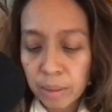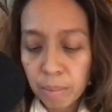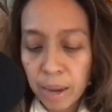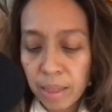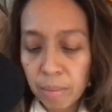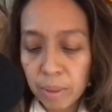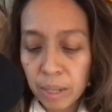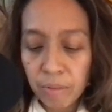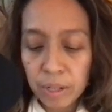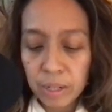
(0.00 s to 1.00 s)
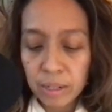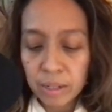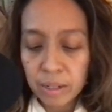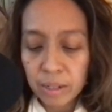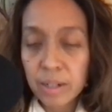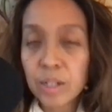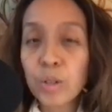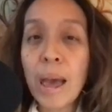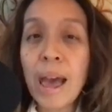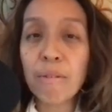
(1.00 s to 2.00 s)
by the beloved
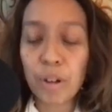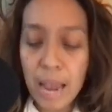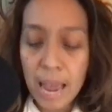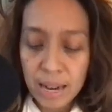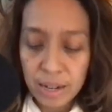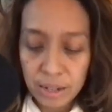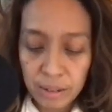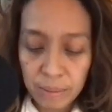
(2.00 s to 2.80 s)
to ever end.